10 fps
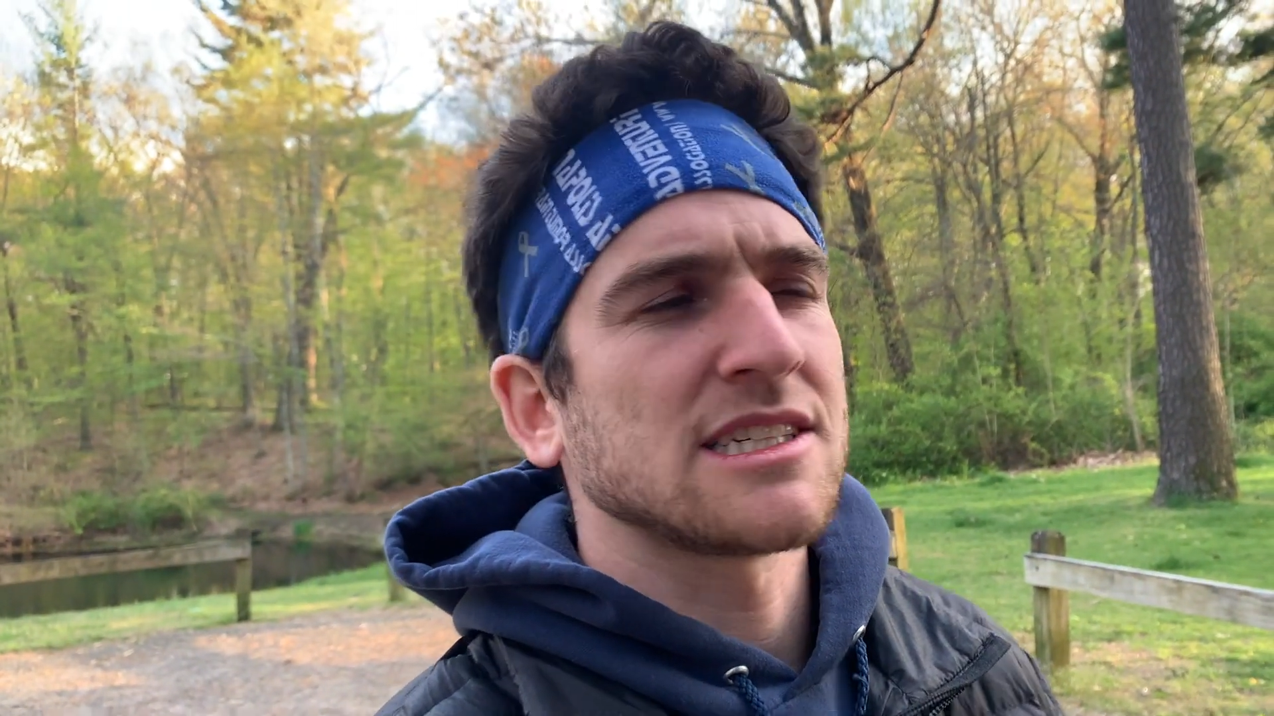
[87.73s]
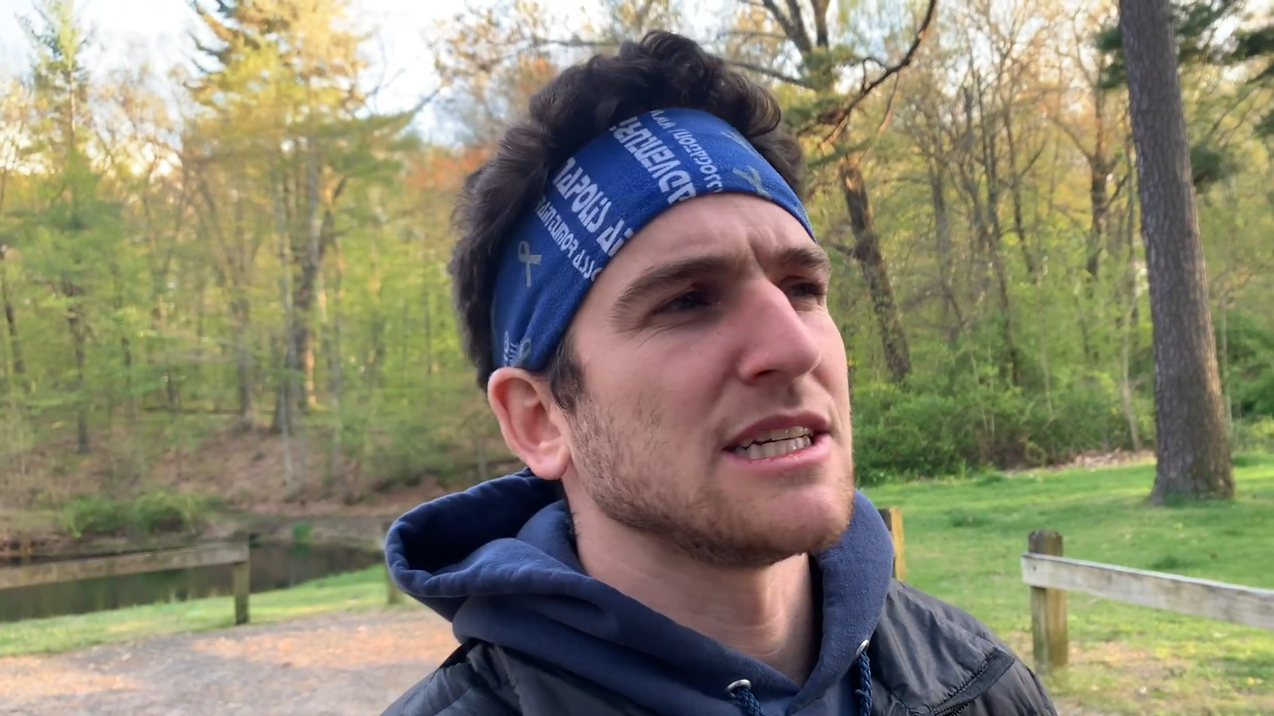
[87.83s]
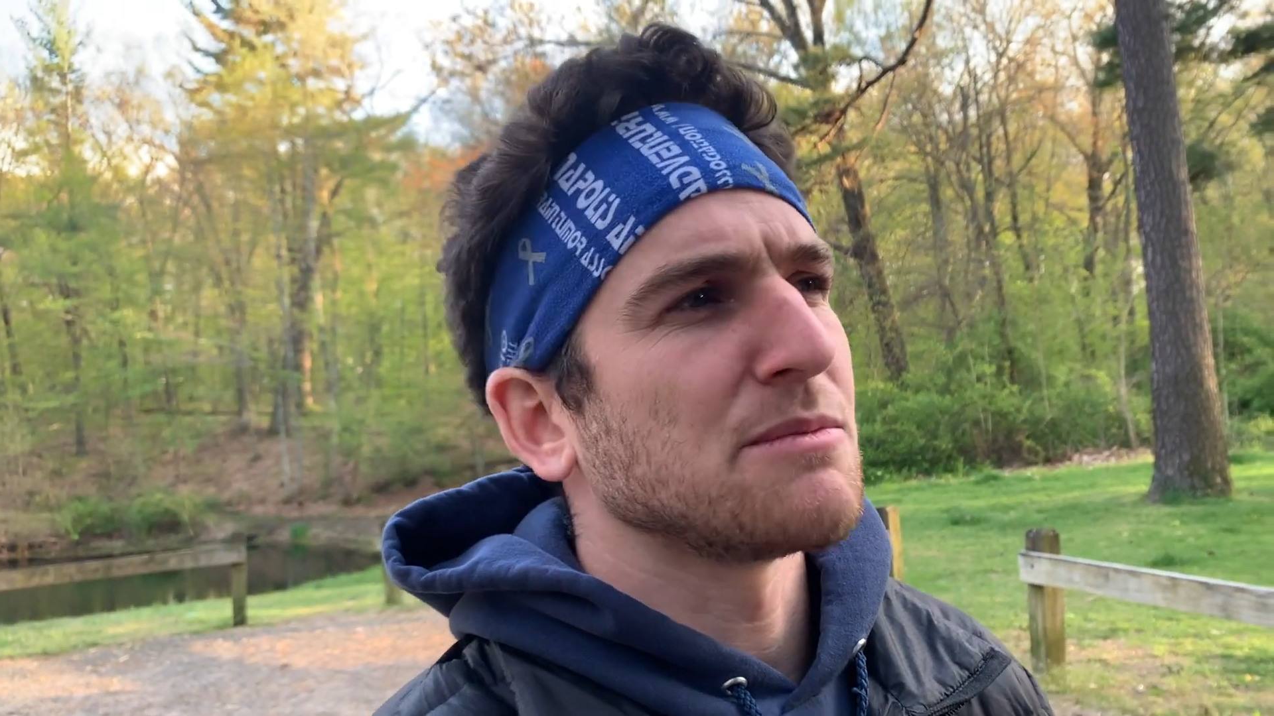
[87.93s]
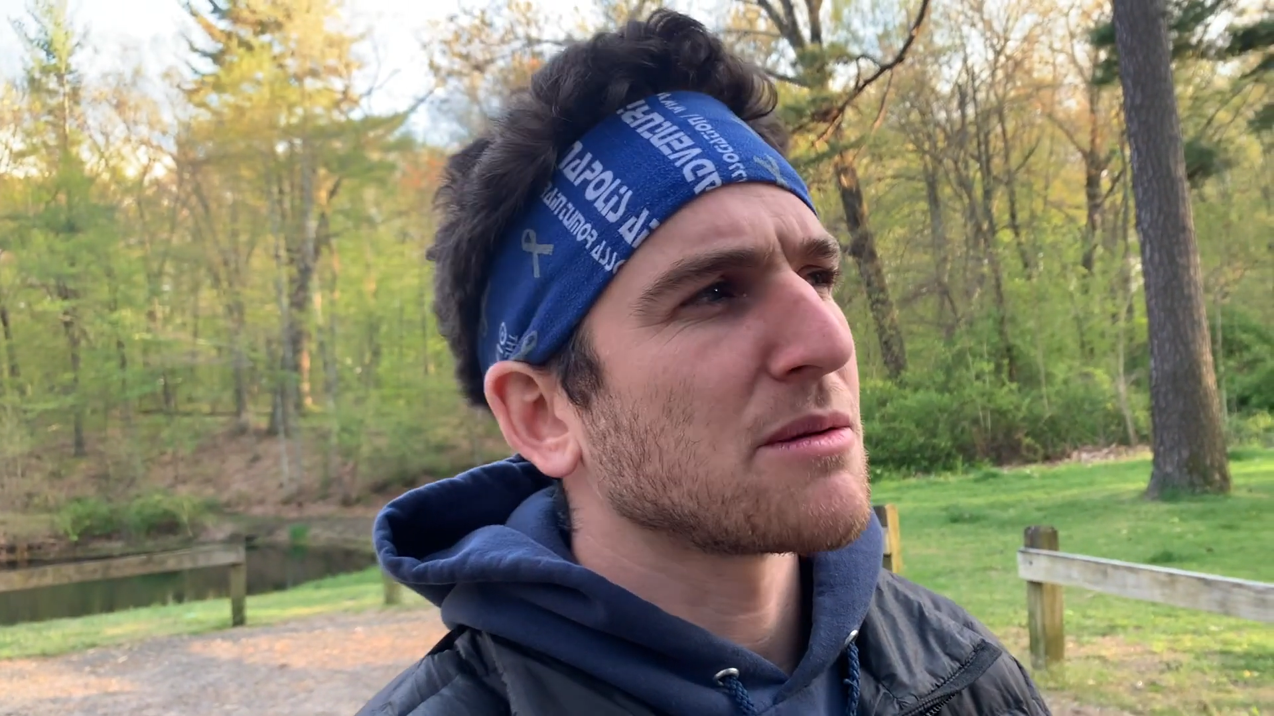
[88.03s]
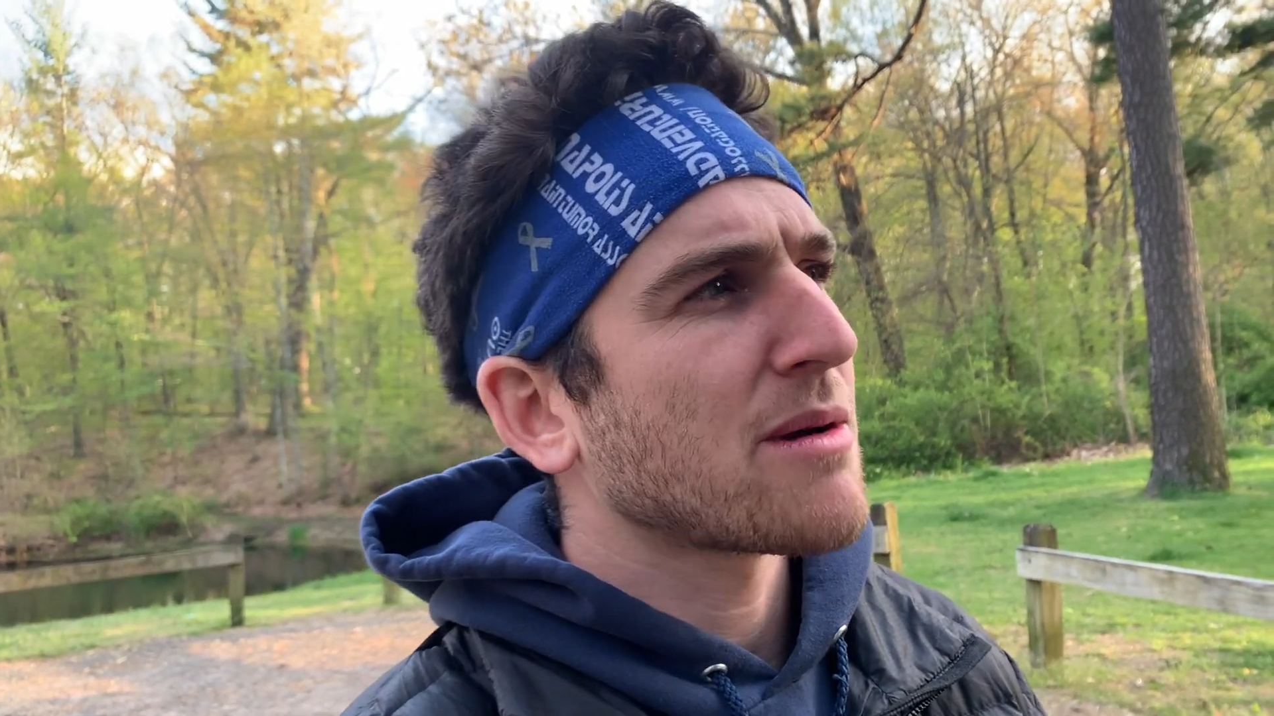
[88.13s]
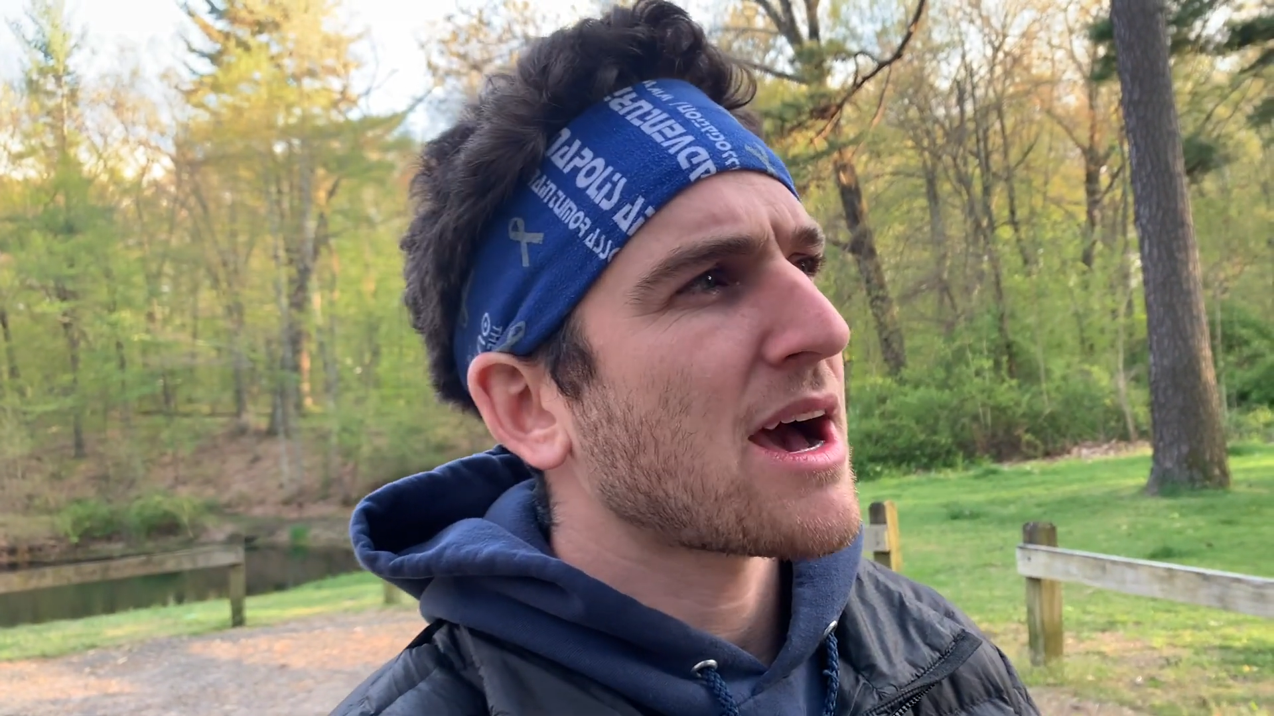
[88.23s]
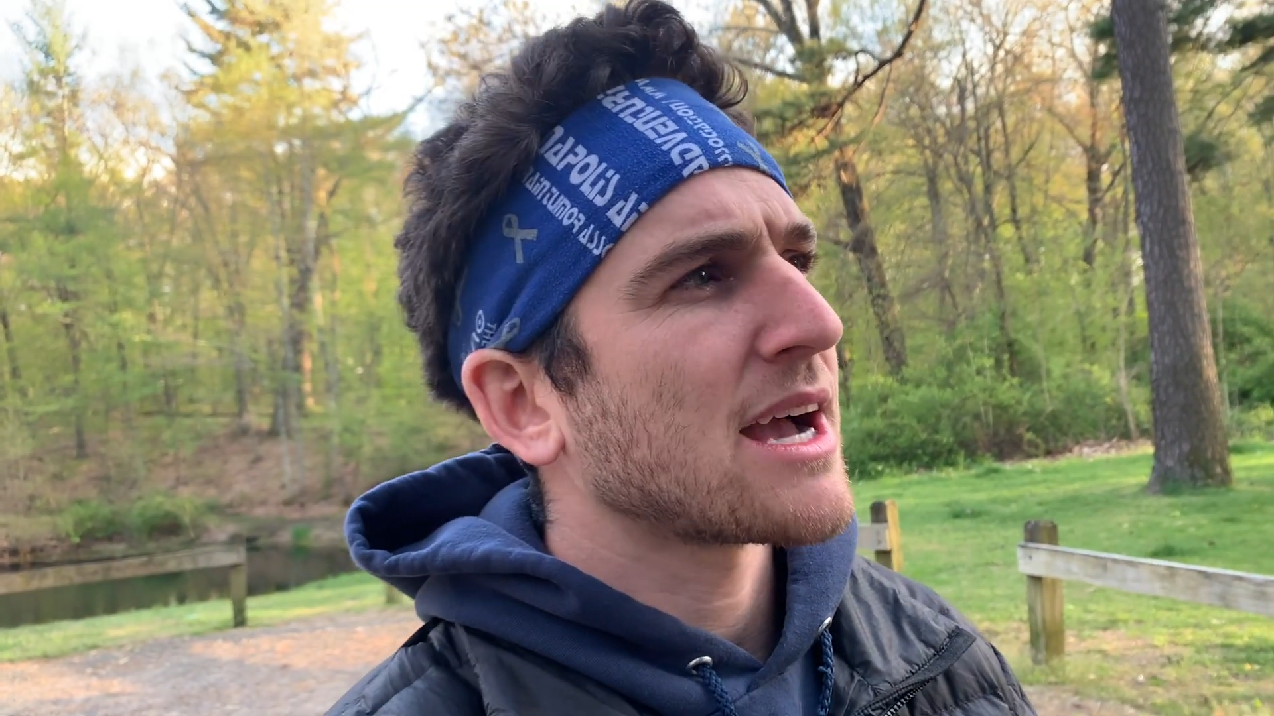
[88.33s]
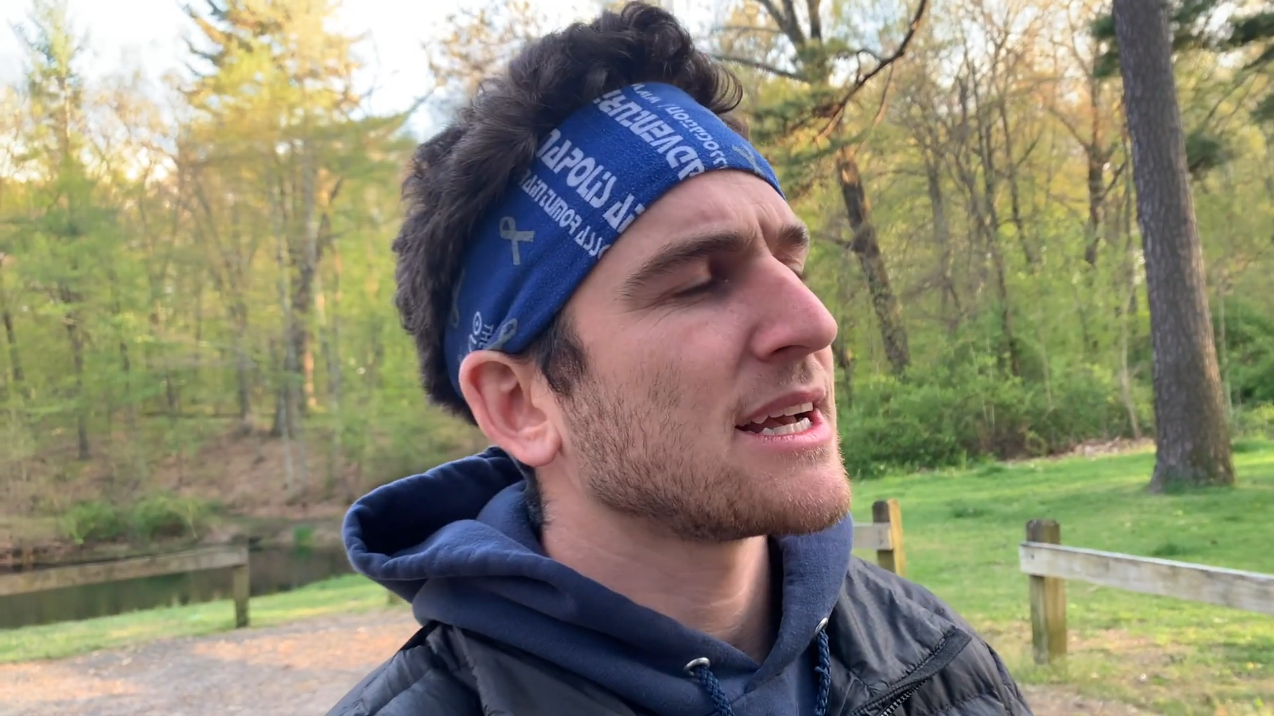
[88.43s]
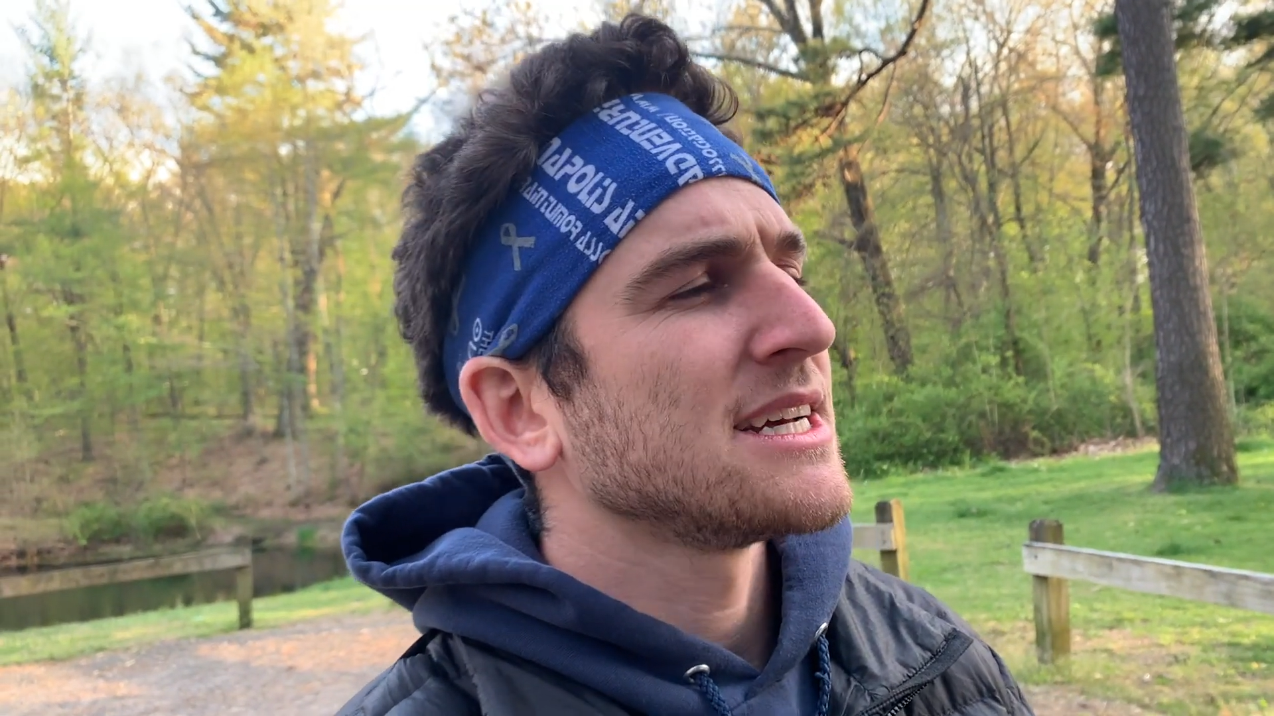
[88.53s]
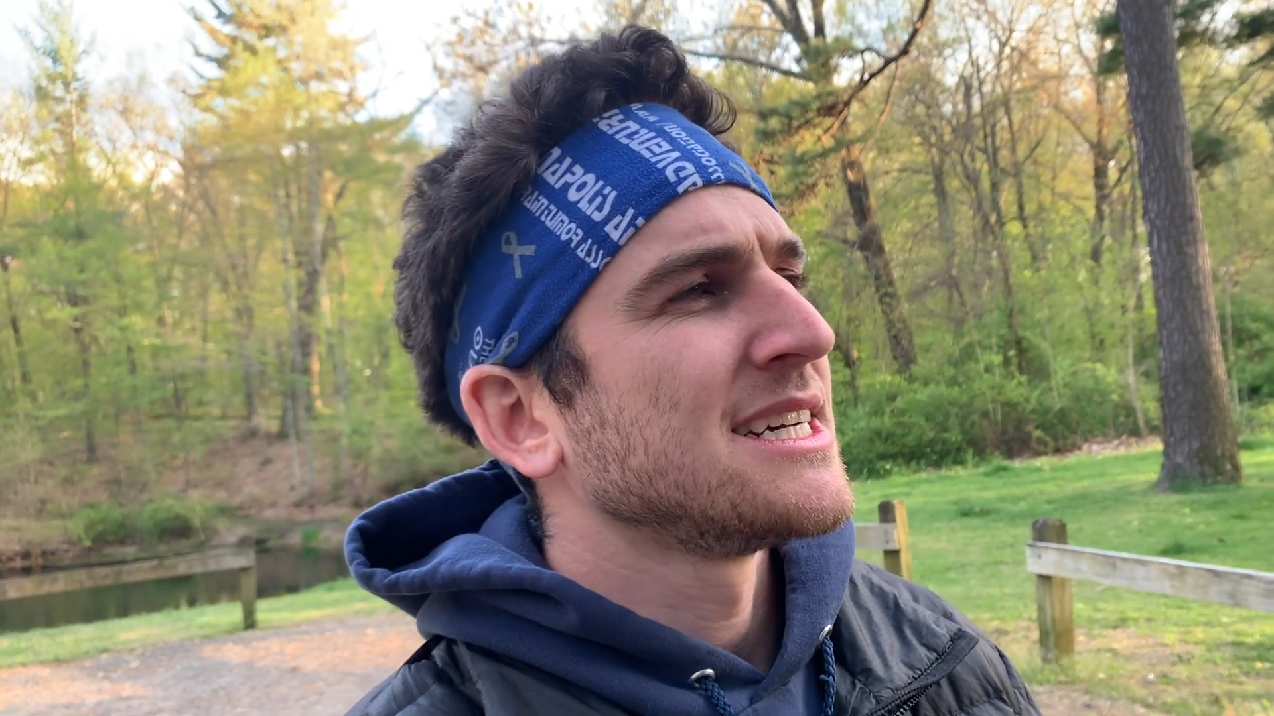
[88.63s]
sleeping bag,